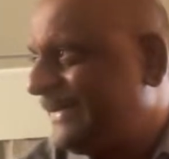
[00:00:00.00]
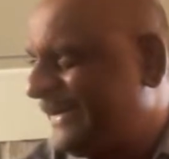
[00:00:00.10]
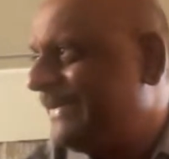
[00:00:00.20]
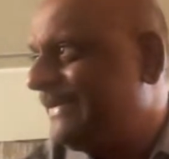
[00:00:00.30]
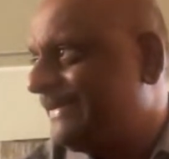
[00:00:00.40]

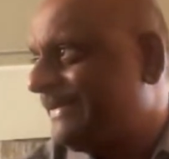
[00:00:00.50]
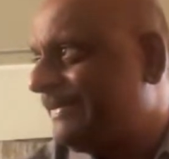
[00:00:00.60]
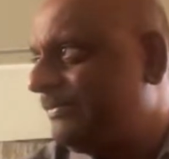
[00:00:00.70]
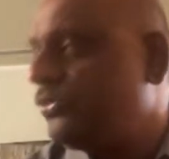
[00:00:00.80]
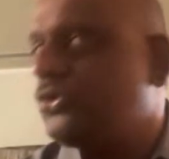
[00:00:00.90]

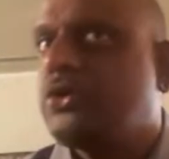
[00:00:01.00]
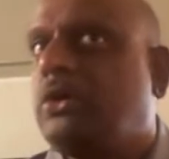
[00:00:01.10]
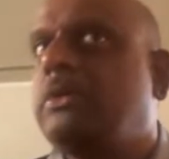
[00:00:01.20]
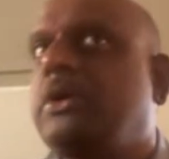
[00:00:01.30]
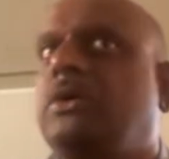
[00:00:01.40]
turnus, most
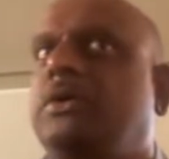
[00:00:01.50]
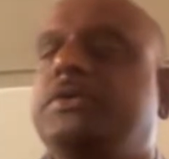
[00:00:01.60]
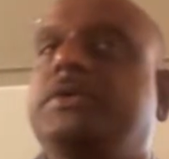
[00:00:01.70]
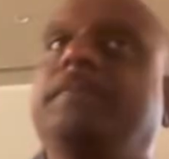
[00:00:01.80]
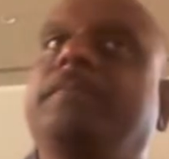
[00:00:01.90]
common
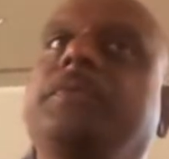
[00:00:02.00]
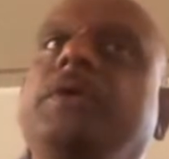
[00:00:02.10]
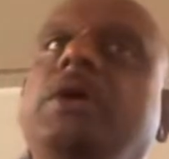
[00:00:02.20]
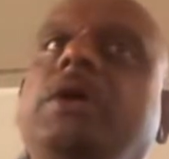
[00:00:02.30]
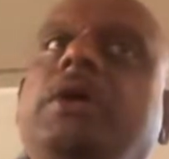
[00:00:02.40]
cause.
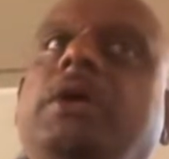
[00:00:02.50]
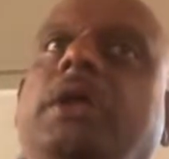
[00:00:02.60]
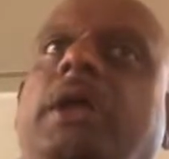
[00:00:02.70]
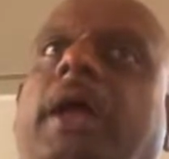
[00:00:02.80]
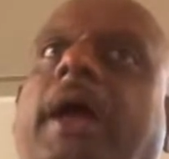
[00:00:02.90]

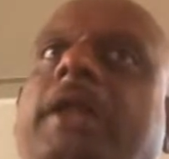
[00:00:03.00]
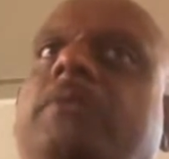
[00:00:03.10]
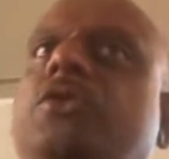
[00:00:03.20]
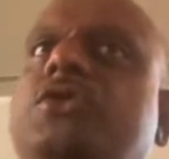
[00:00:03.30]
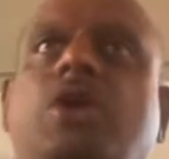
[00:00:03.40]
And
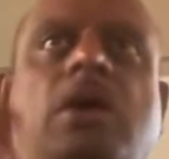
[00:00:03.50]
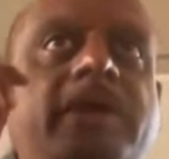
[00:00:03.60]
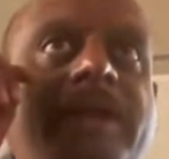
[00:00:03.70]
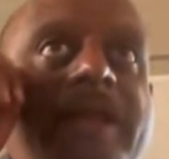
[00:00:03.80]
the most common